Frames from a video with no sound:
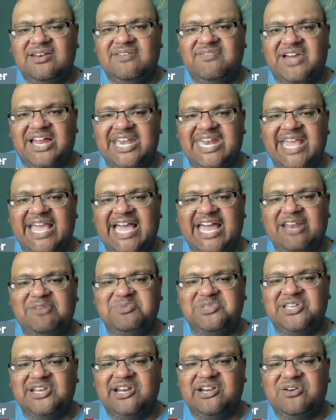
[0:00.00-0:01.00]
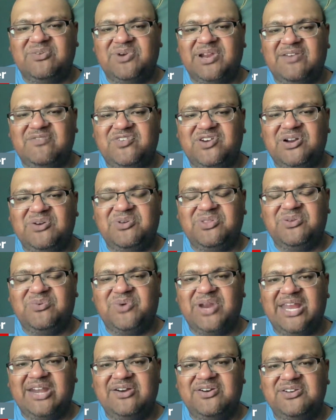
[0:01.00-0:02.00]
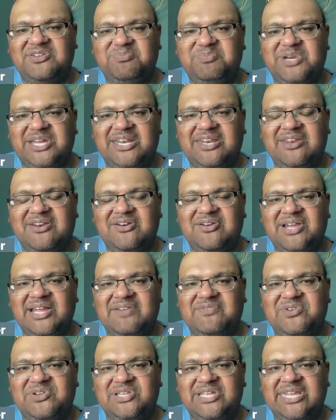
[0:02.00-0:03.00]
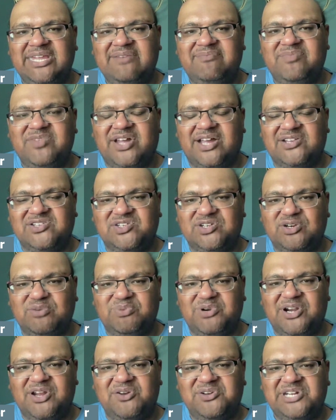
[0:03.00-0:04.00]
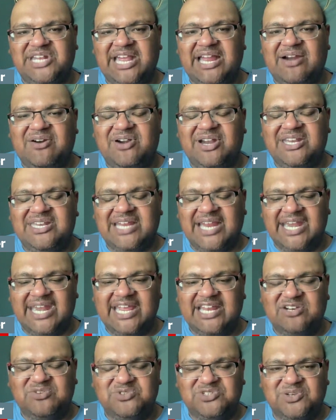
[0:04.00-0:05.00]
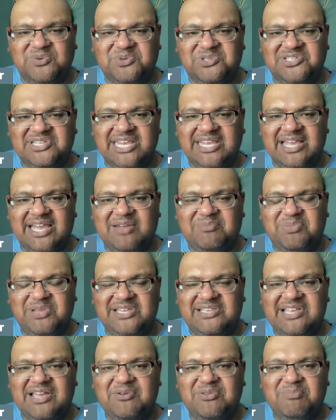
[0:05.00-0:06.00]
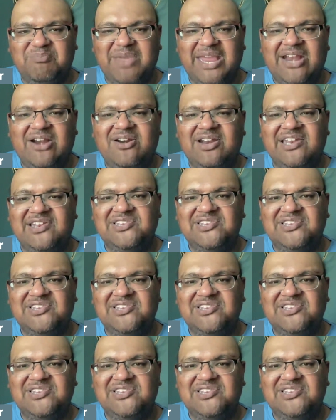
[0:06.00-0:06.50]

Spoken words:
Devontae Adams and Hunter Renfrow with the Raiders, but you do have only Austin Hooper and O.J. Howard at tight end, so we'll see how it plays out with Mayer.